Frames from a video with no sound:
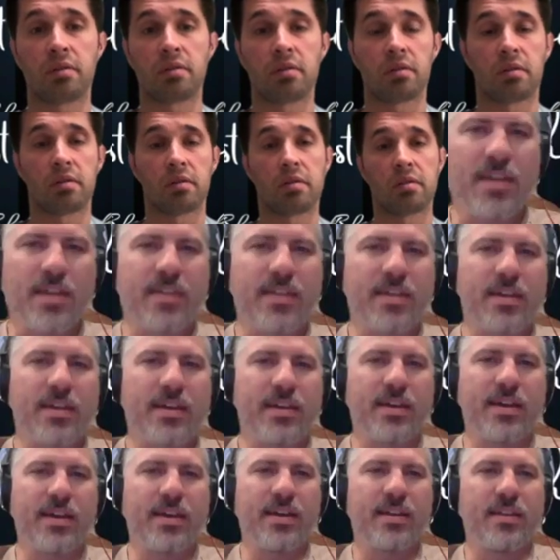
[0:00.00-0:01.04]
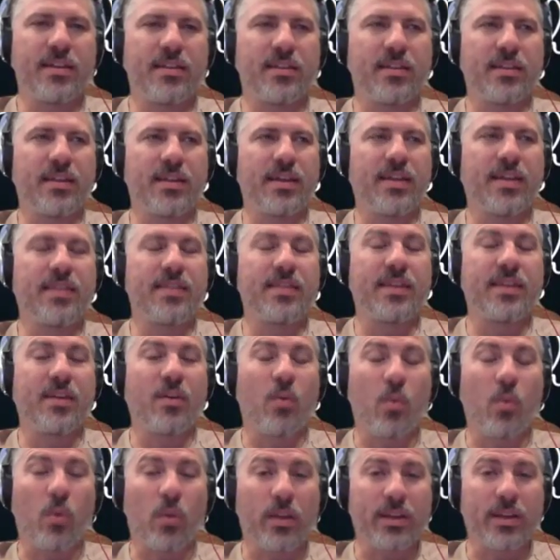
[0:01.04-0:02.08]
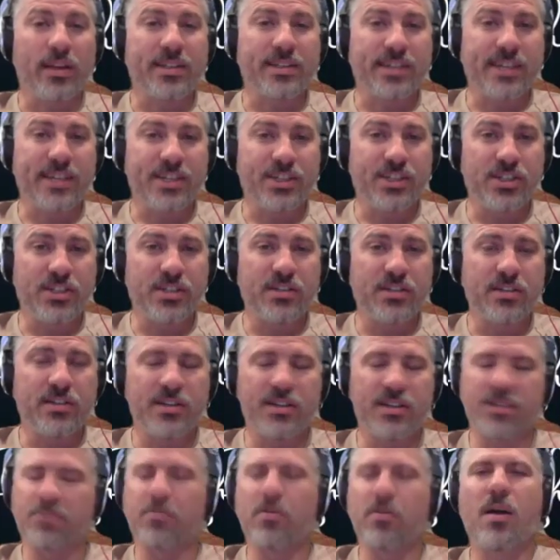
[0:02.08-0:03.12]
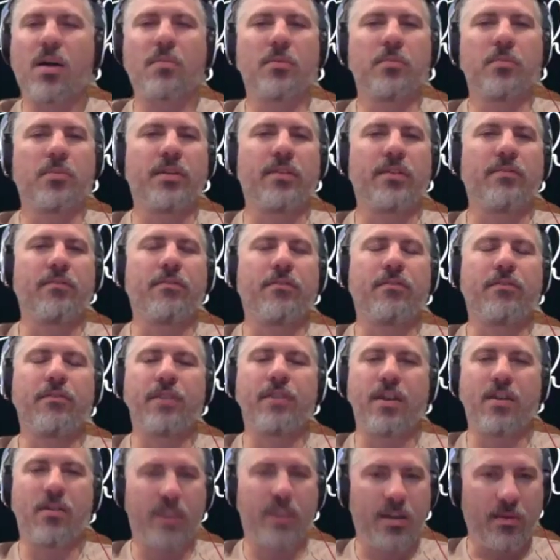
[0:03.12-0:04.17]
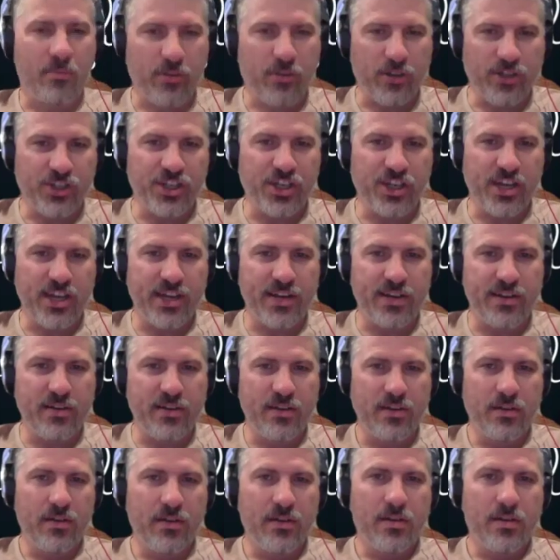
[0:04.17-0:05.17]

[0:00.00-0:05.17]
I think in the organization, it's probably very appreciated.